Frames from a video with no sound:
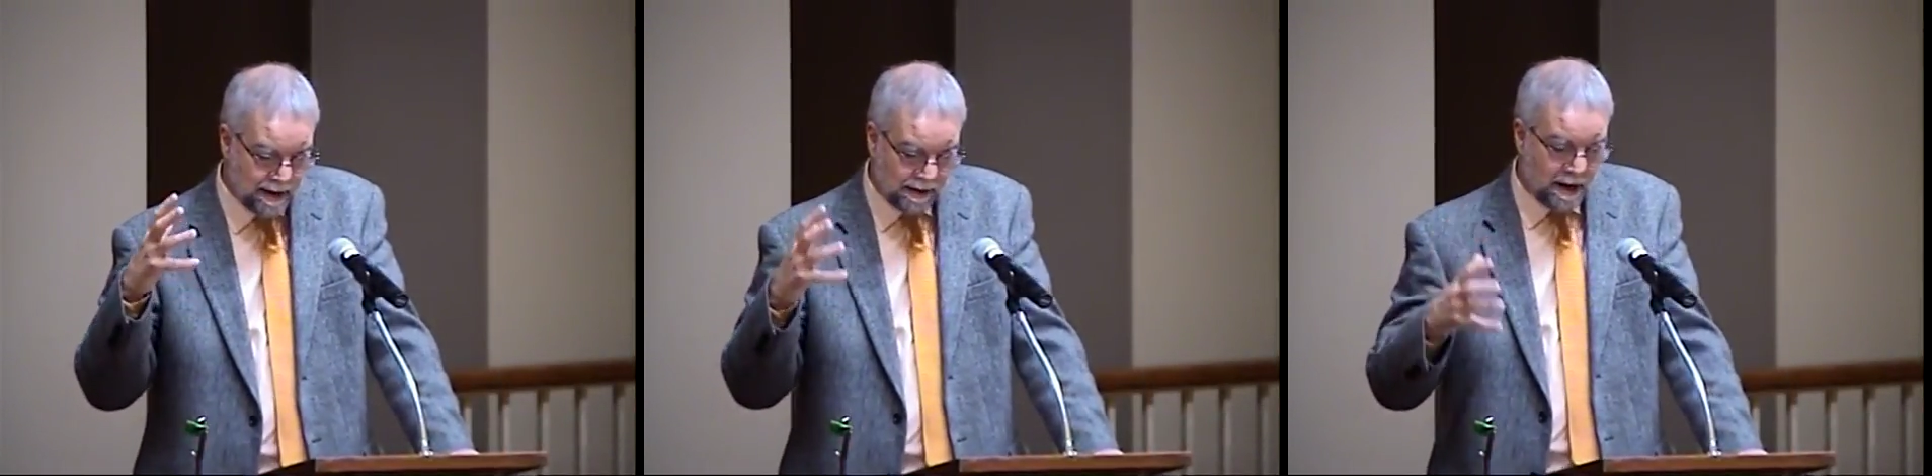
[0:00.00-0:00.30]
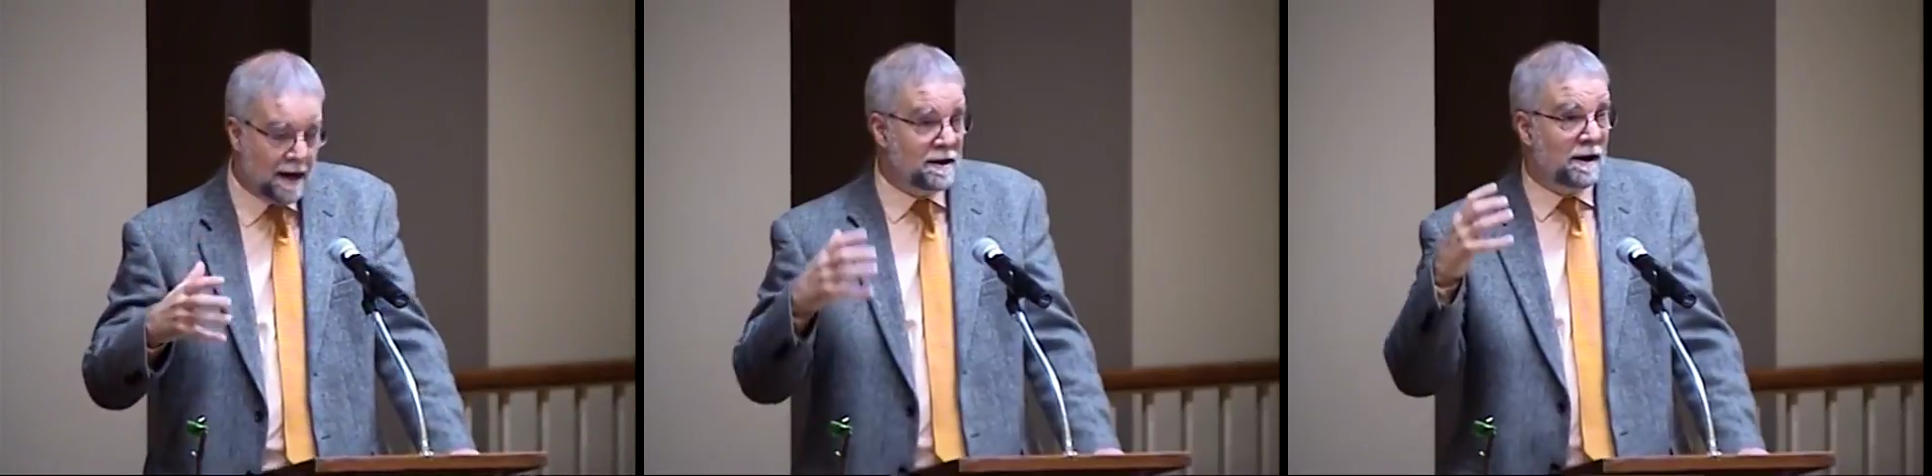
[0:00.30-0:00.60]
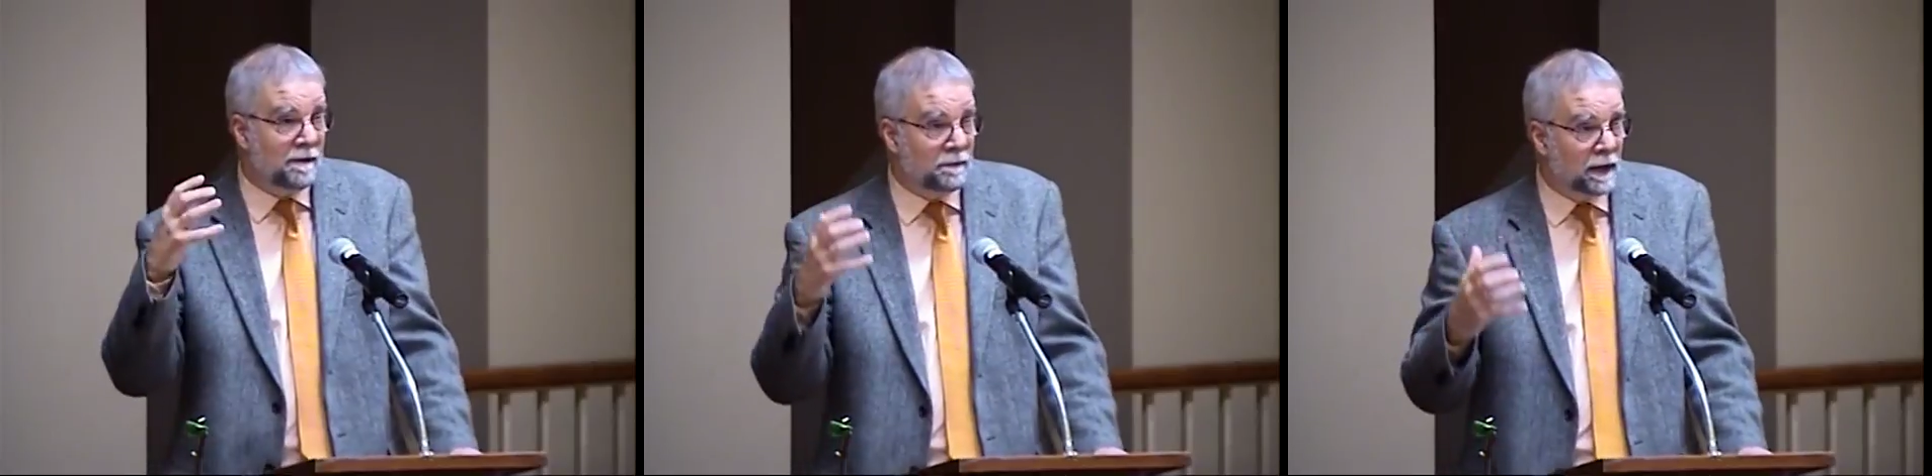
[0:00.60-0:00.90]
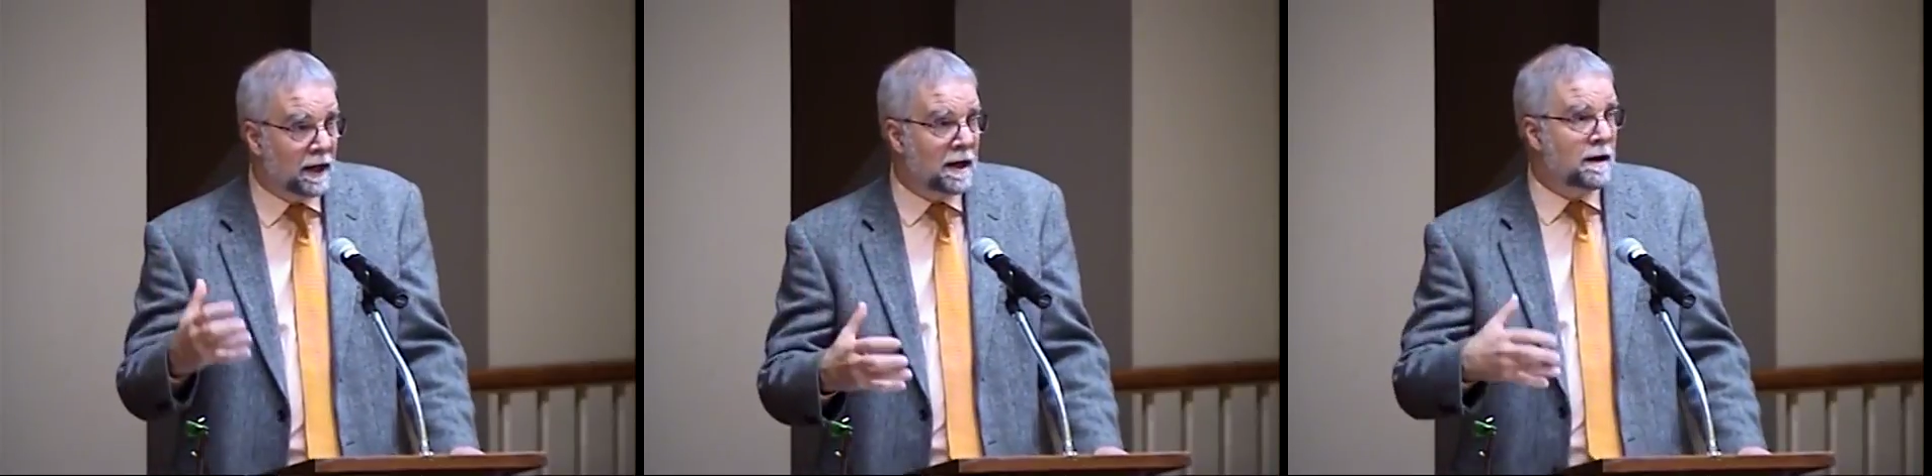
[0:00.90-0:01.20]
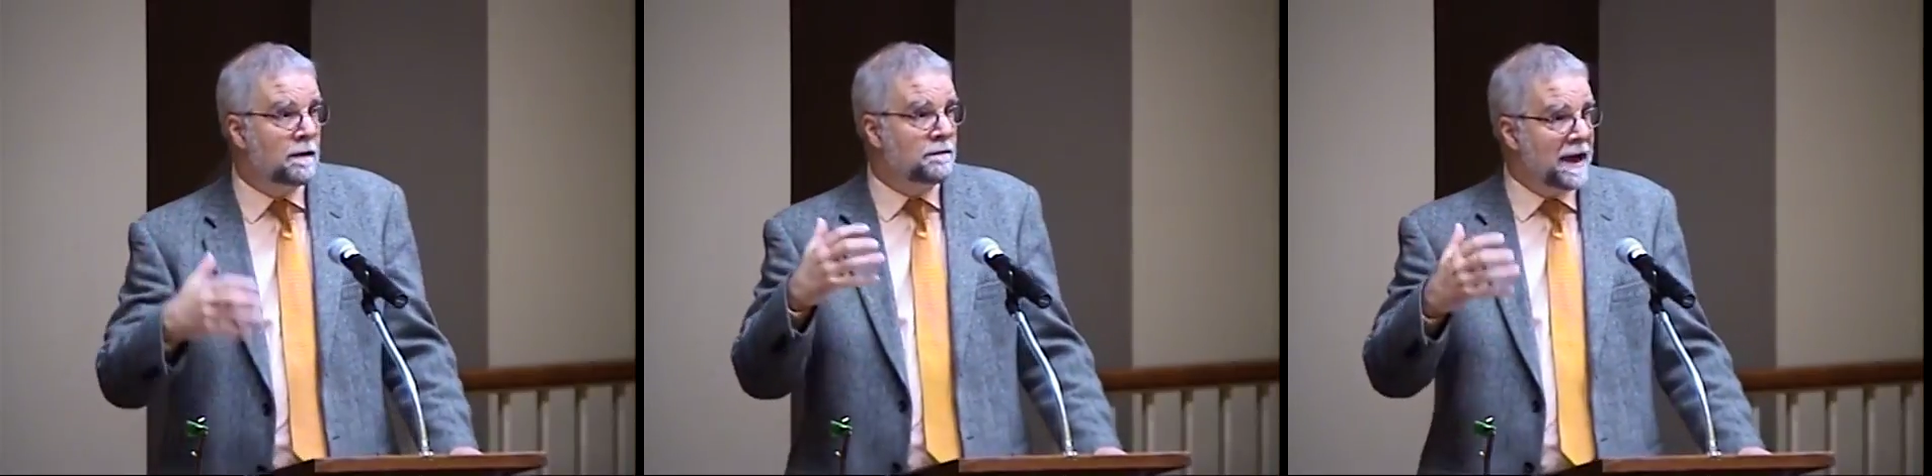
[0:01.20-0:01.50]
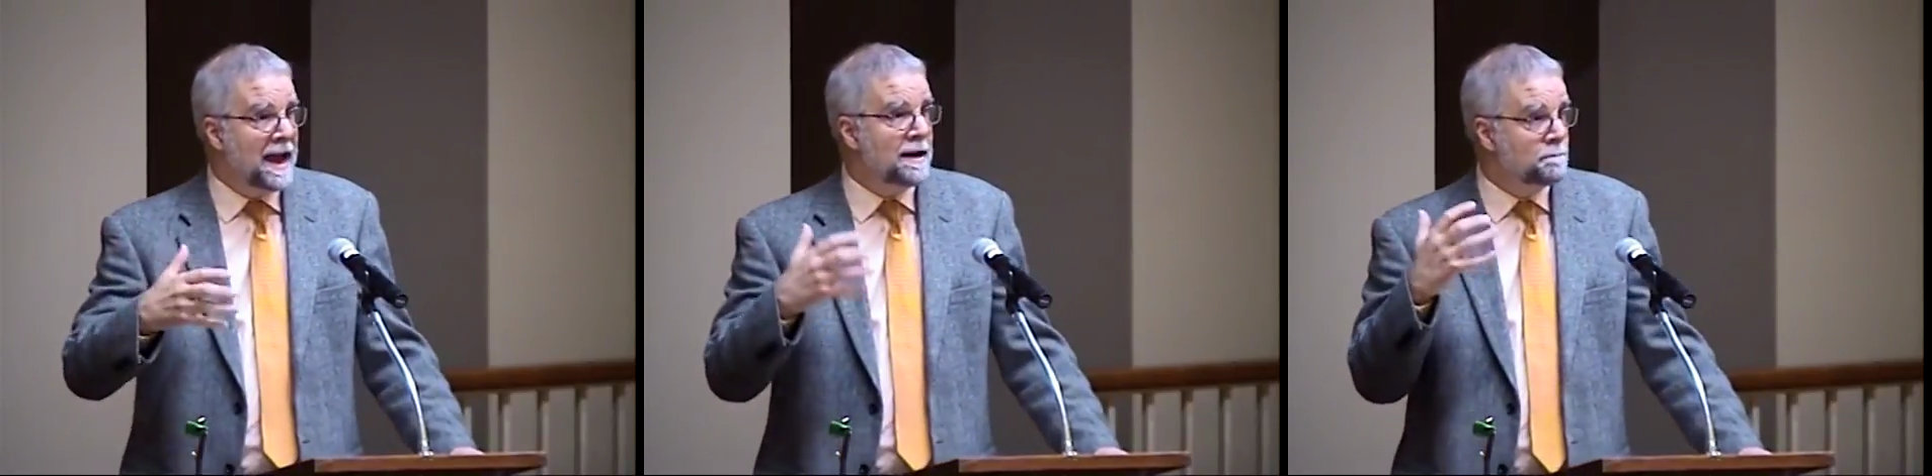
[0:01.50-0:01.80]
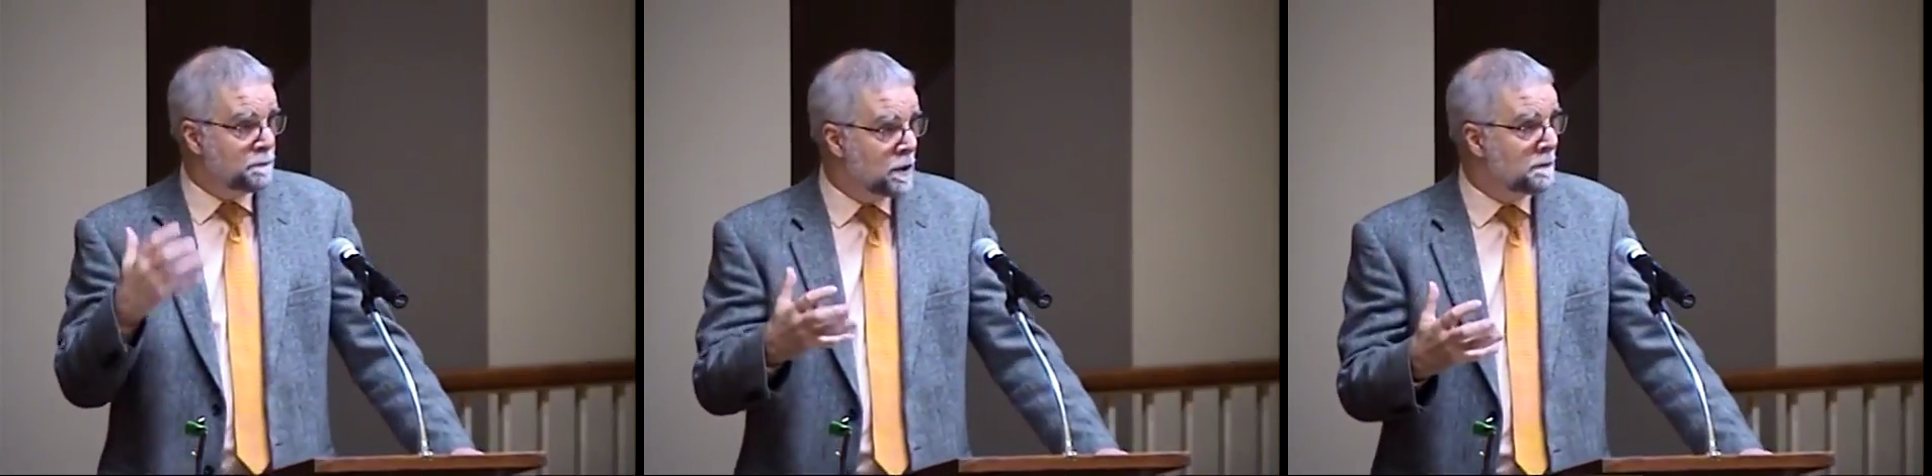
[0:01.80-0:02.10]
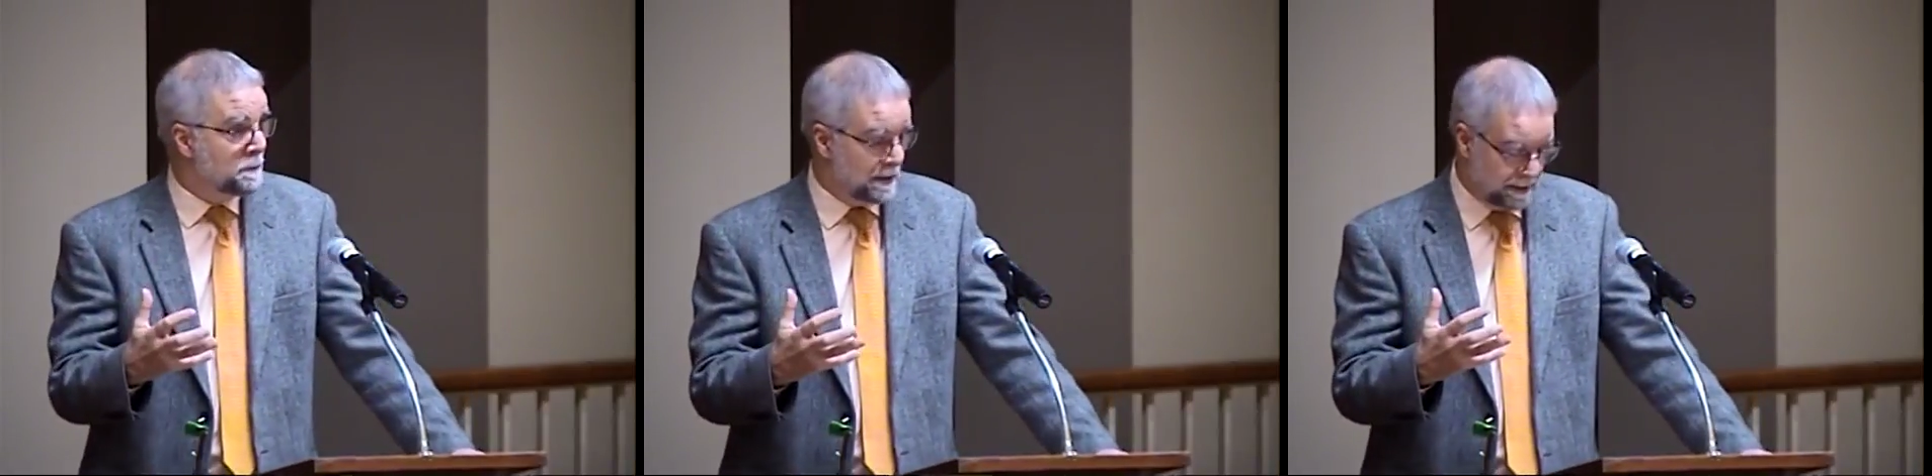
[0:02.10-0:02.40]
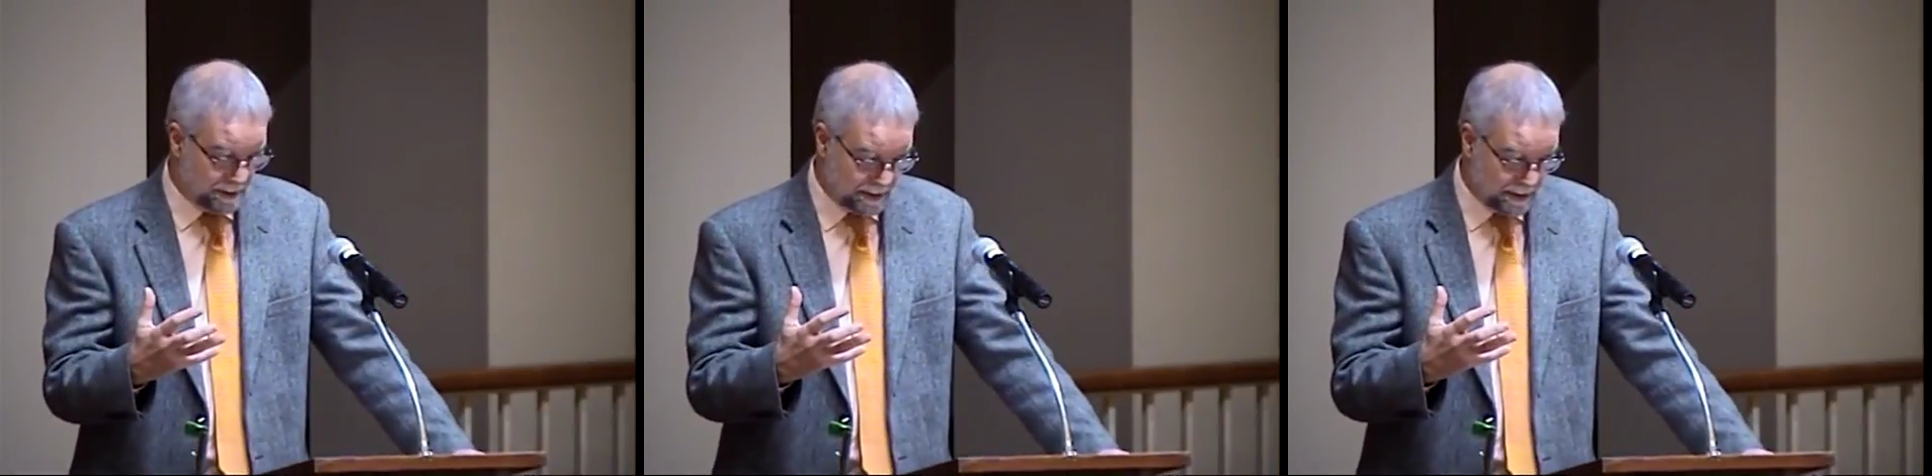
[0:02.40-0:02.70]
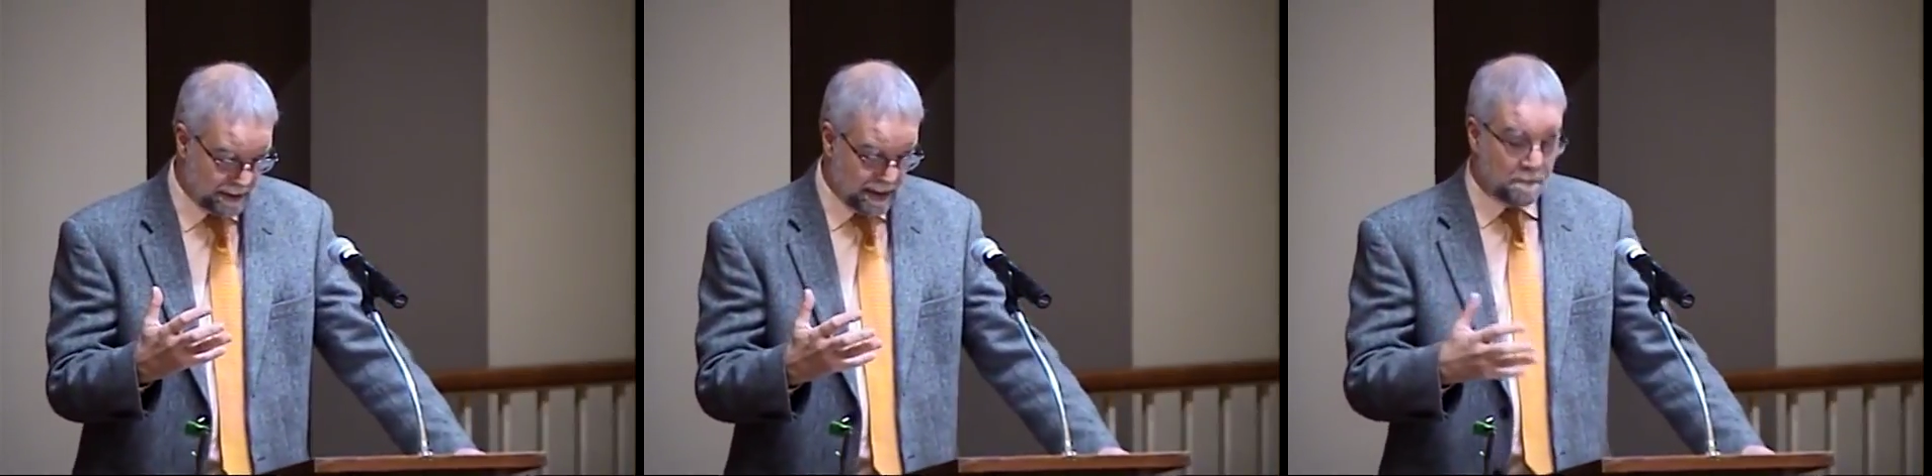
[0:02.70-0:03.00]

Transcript: God of love and purpose